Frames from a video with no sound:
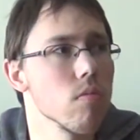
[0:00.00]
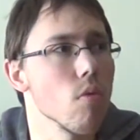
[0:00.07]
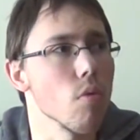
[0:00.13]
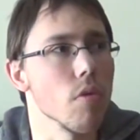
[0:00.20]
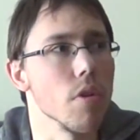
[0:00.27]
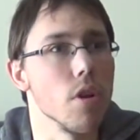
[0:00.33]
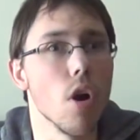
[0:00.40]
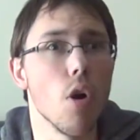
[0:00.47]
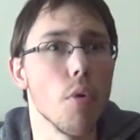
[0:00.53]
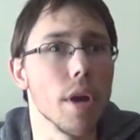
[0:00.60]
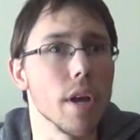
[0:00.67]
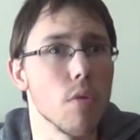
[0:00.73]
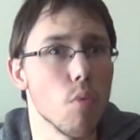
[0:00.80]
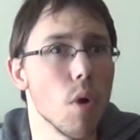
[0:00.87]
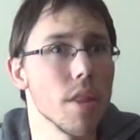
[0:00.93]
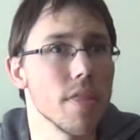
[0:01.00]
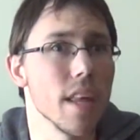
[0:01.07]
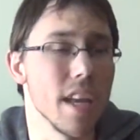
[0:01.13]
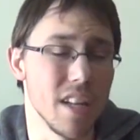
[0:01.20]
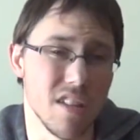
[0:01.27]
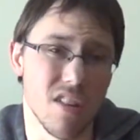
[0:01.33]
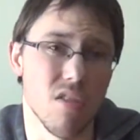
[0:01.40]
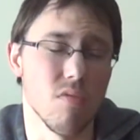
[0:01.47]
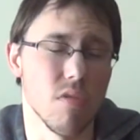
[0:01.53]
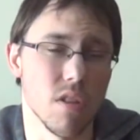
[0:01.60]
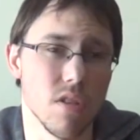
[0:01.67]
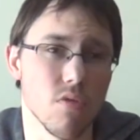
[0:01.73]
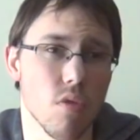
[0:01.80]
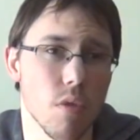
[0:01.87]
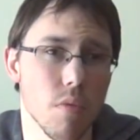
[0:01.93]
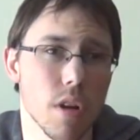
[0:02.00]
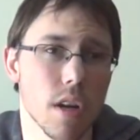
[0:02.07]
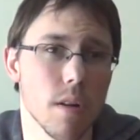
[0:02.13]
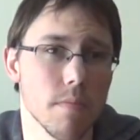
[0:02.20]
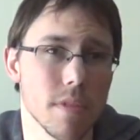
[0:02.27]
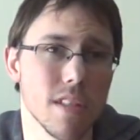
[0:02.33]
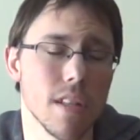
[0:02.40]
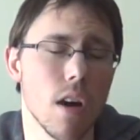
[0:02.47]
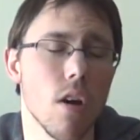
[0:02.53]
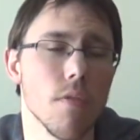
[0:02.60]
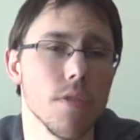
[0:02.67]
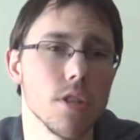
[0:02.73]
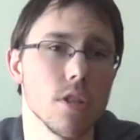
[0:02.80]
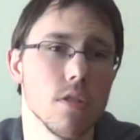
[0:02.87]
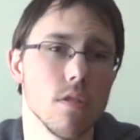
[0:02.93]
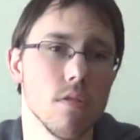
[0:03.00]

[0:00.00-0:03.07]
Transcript: or knowing what they don't enjoy when it comes to television.